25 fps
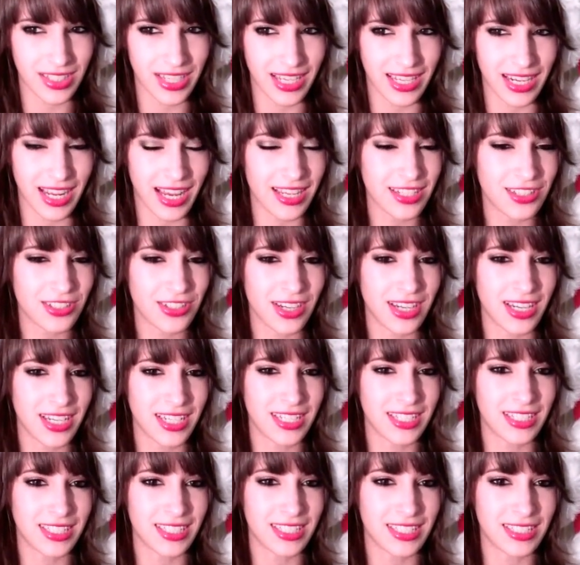and I
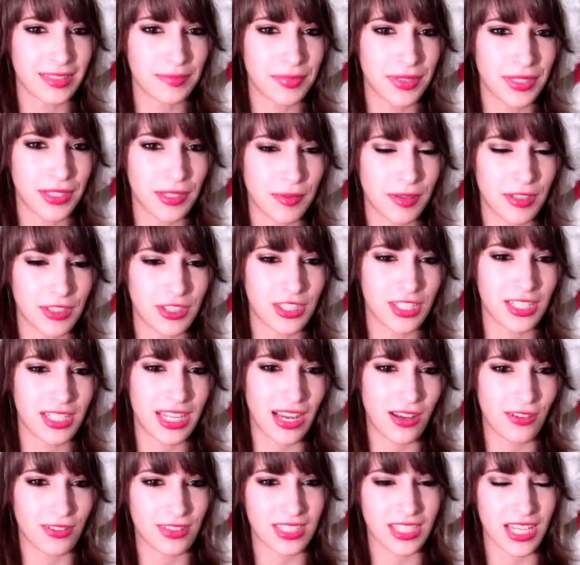tried pretty much to
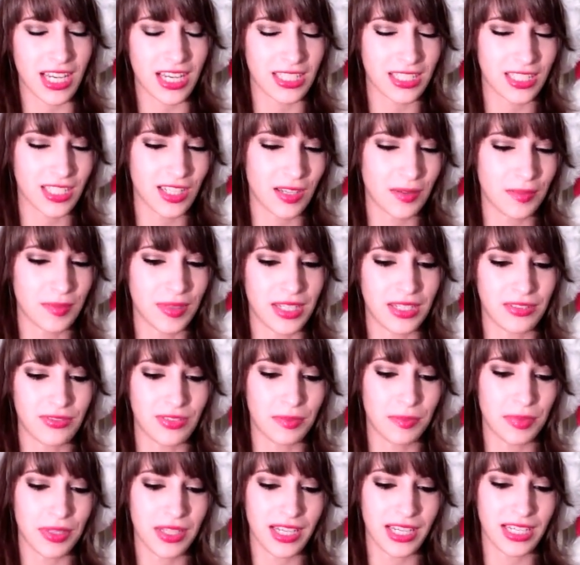downsize them and
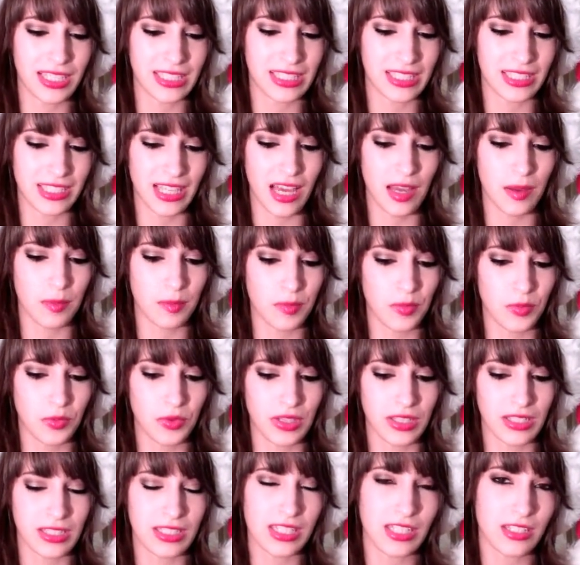replace them
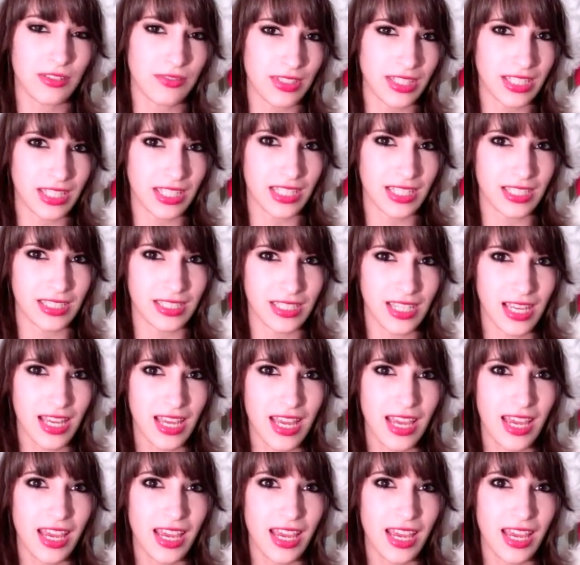with DVDs,